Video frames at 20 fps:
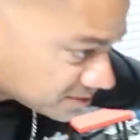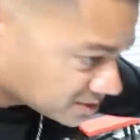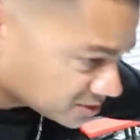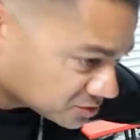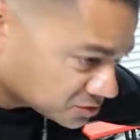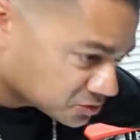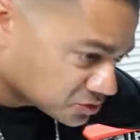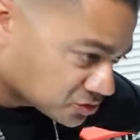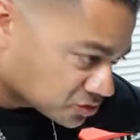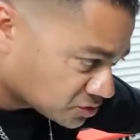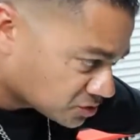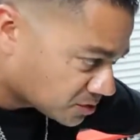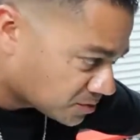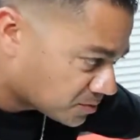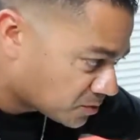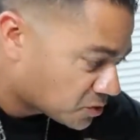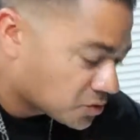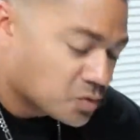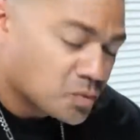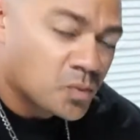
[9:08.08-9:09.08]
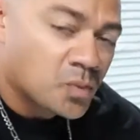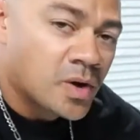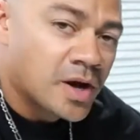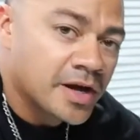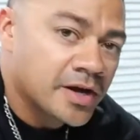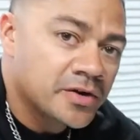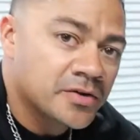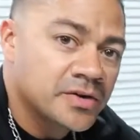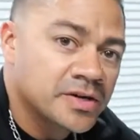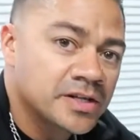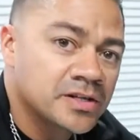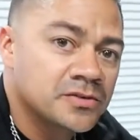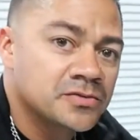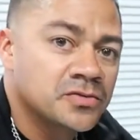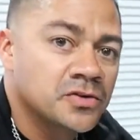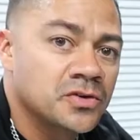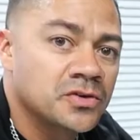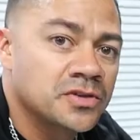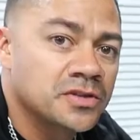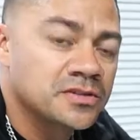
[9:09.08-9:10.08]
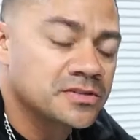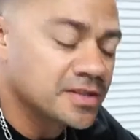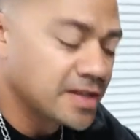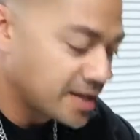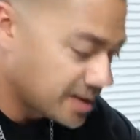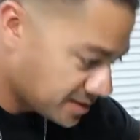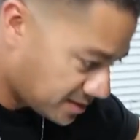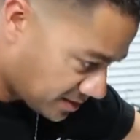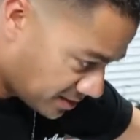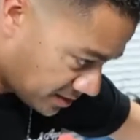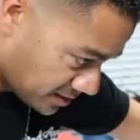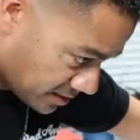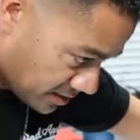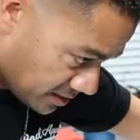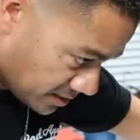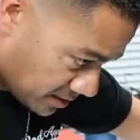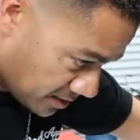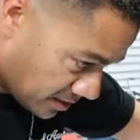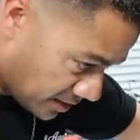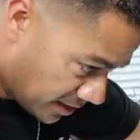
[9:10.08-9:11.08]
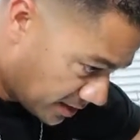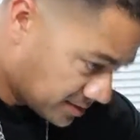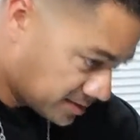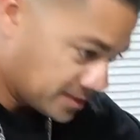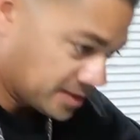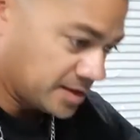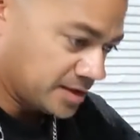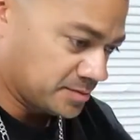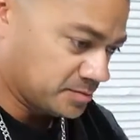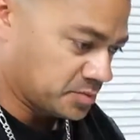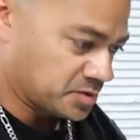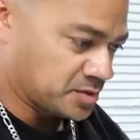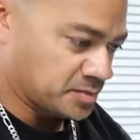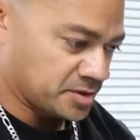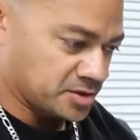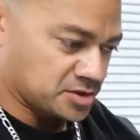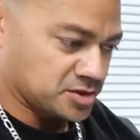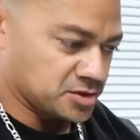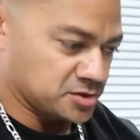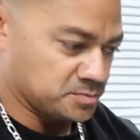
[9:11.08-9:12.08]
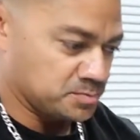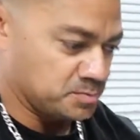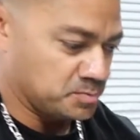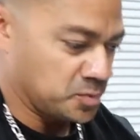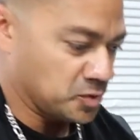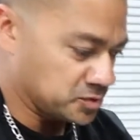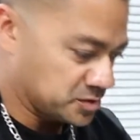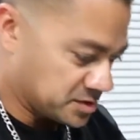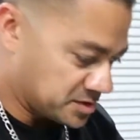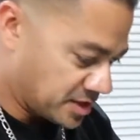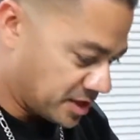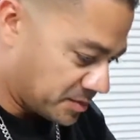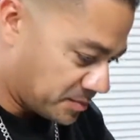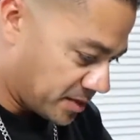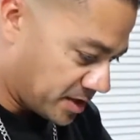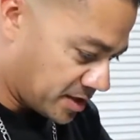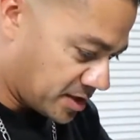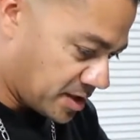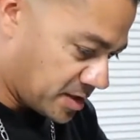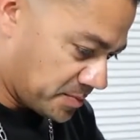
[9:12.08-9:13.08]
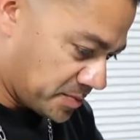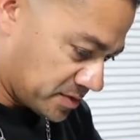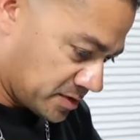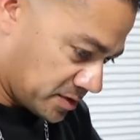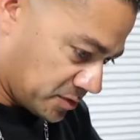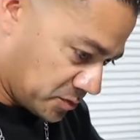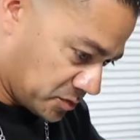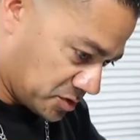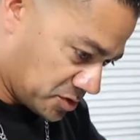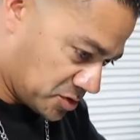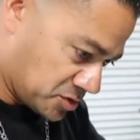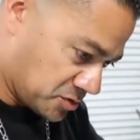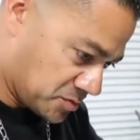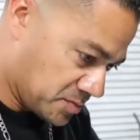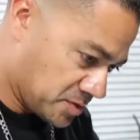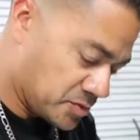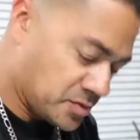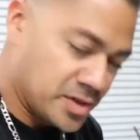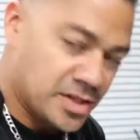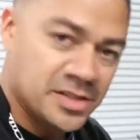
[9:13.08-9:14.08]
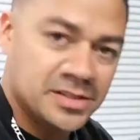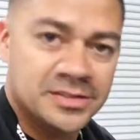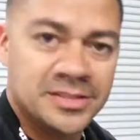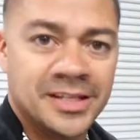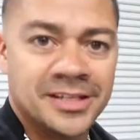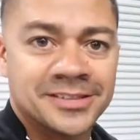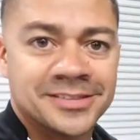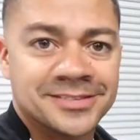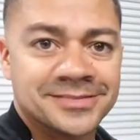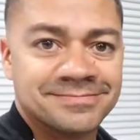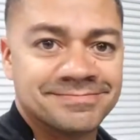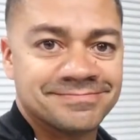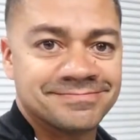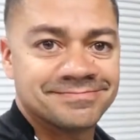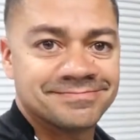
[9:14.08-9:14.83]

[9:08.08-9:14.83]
be do some more wiring for the tank, and then pretty much just bolt the tank back up, and then we should be ready to test.